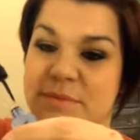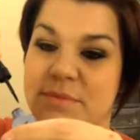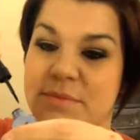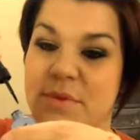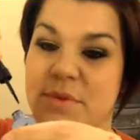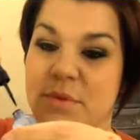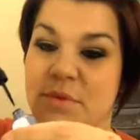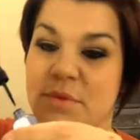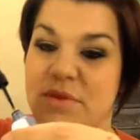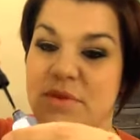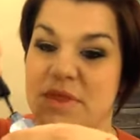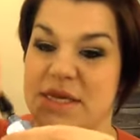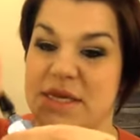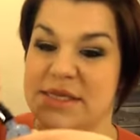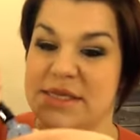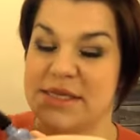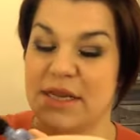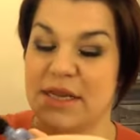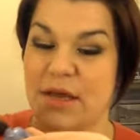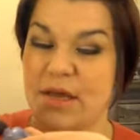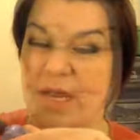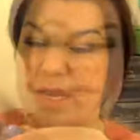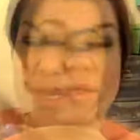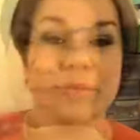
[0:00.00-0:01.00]
with this
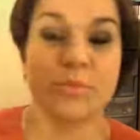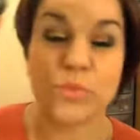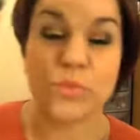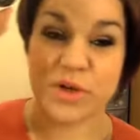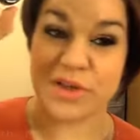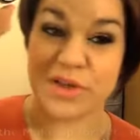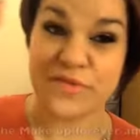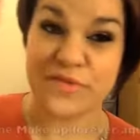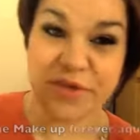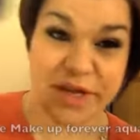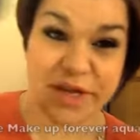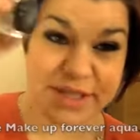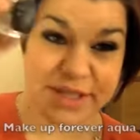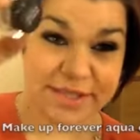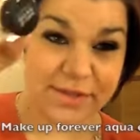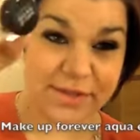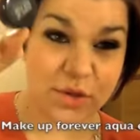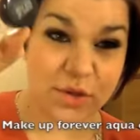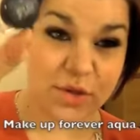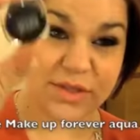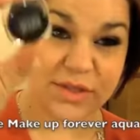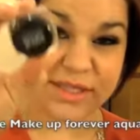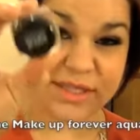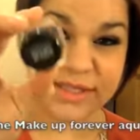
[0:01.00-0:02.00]
liner. When I first
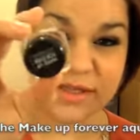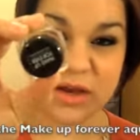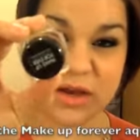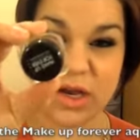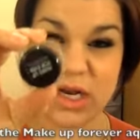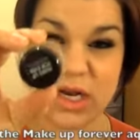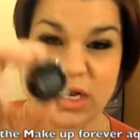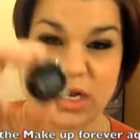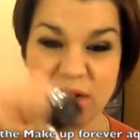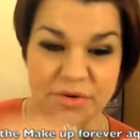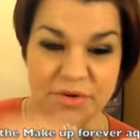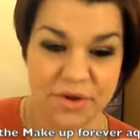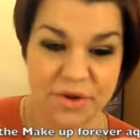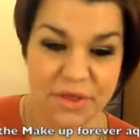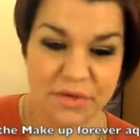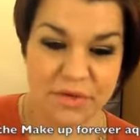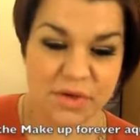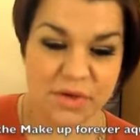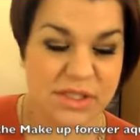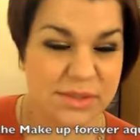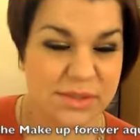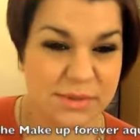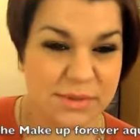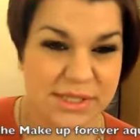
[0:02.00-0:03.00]
saw this eyeliner, I
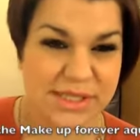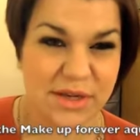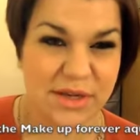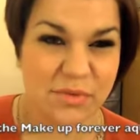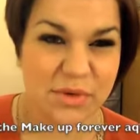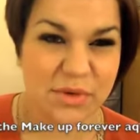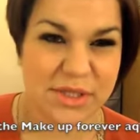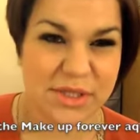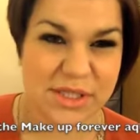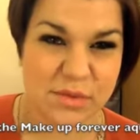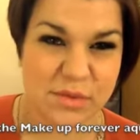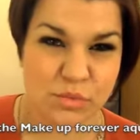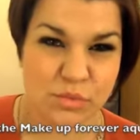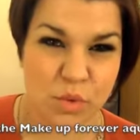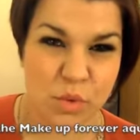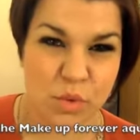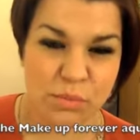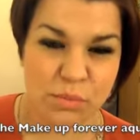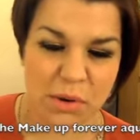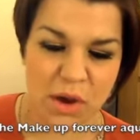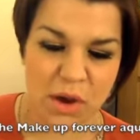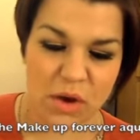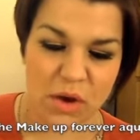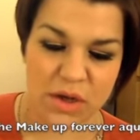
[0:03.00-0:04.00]
thought to myself, what a small
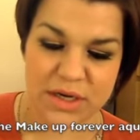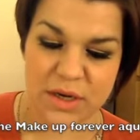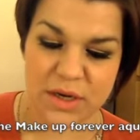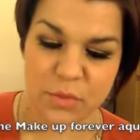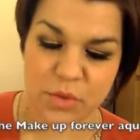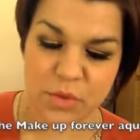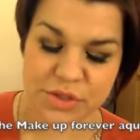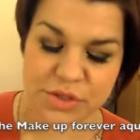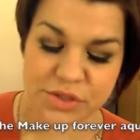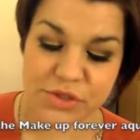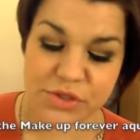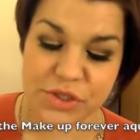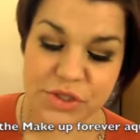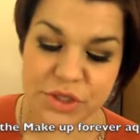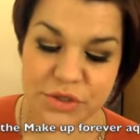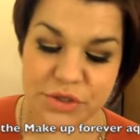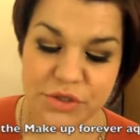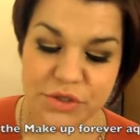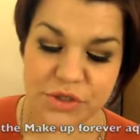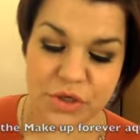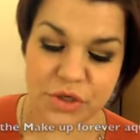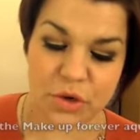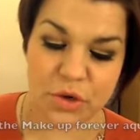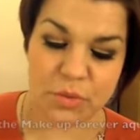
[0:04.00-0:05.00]
pot, and I wasn't too
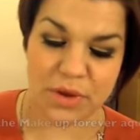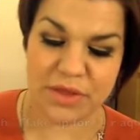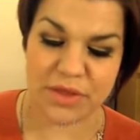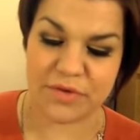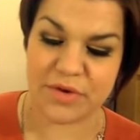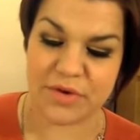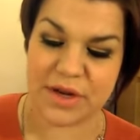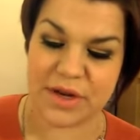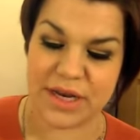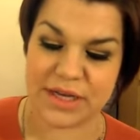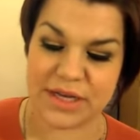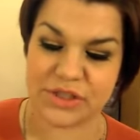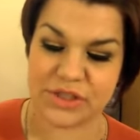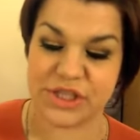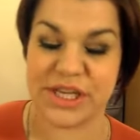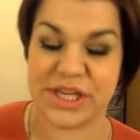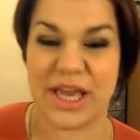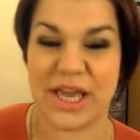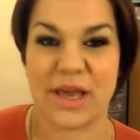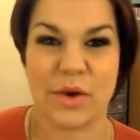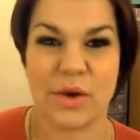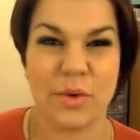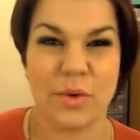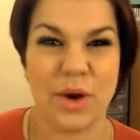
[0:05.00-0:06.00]
sure whether I'd actually
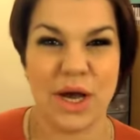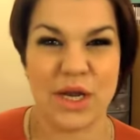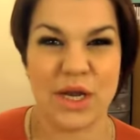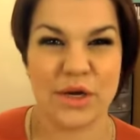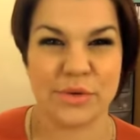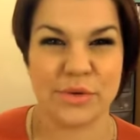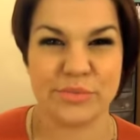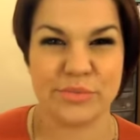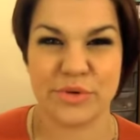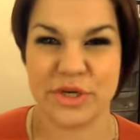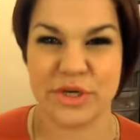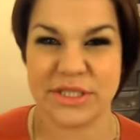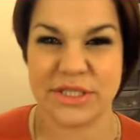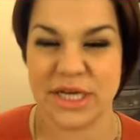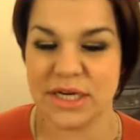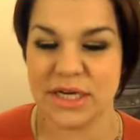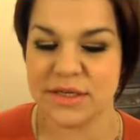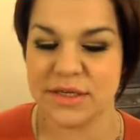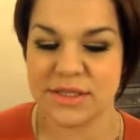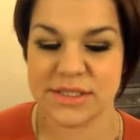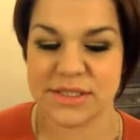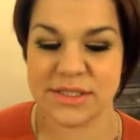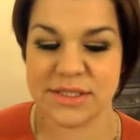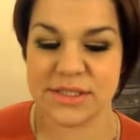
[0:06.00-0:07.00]
get quite a lot of
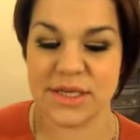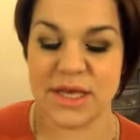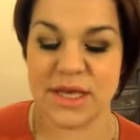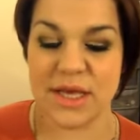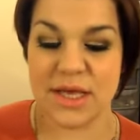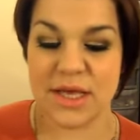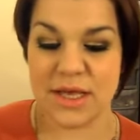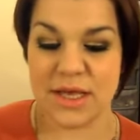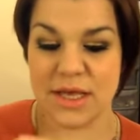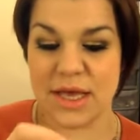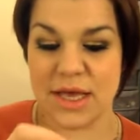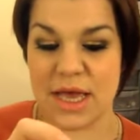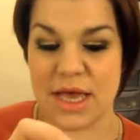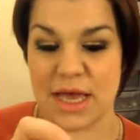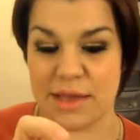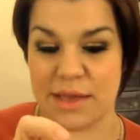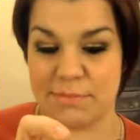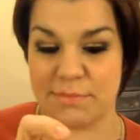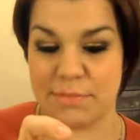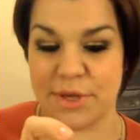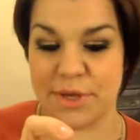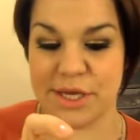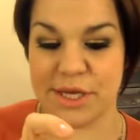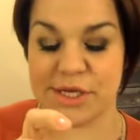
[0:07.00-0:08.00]
product,
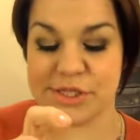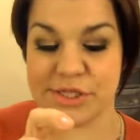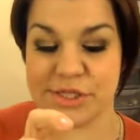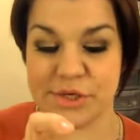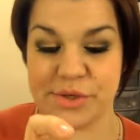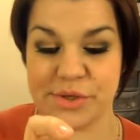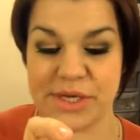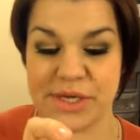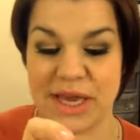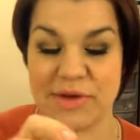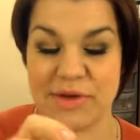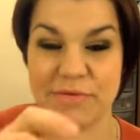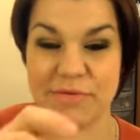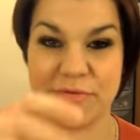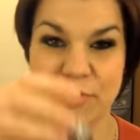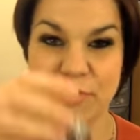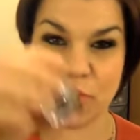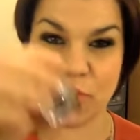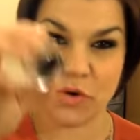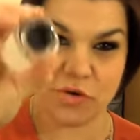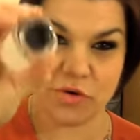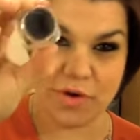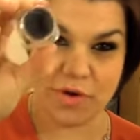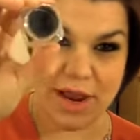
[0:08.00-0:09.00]
but you do get
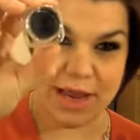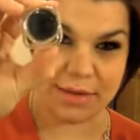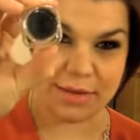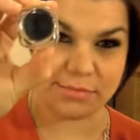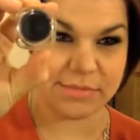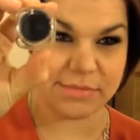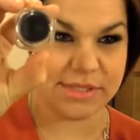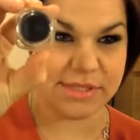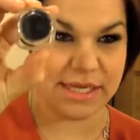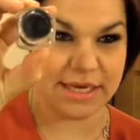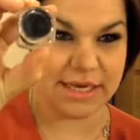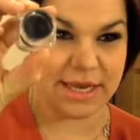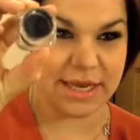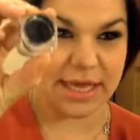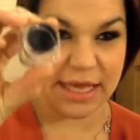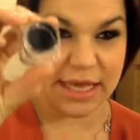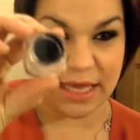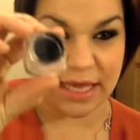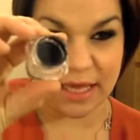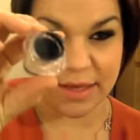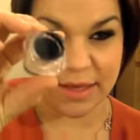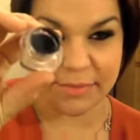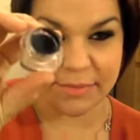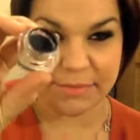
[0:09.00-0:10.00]
4 grams in here.